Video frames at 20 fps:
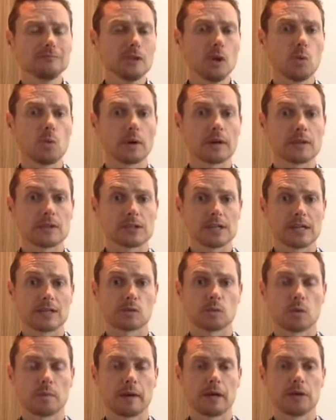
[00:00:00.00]
One of the
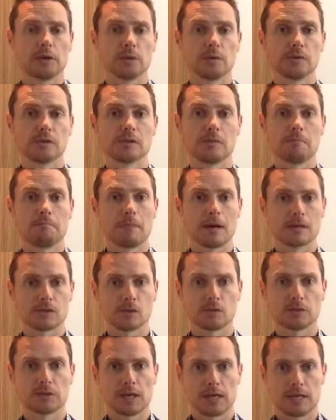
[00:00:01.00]
tests we may do is some
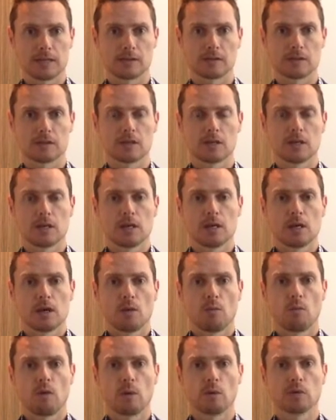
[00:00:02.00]
muscle tests,
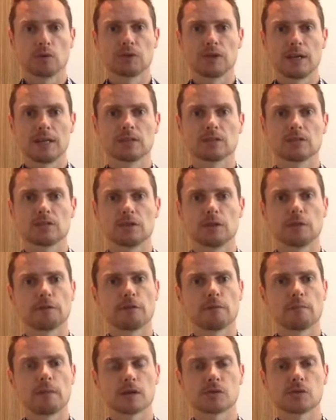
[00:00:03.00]
where we'll test the
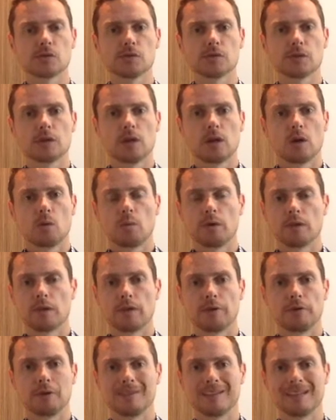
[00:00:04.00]
different muscles, whether
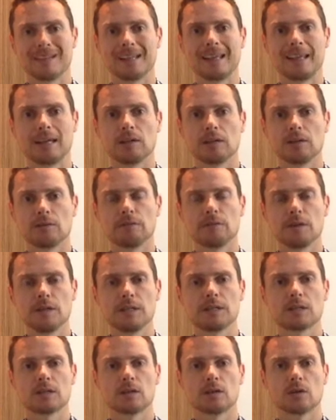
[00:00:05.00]
they're in the leg and the
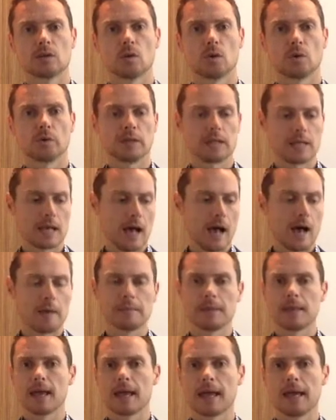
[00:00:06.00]
feet, or in the arm
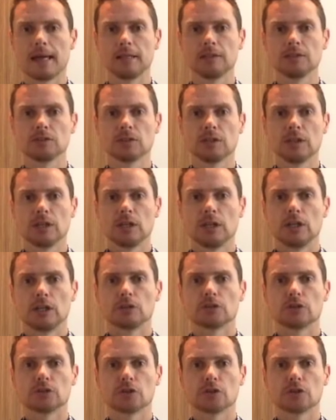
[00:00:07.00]
and the hands, to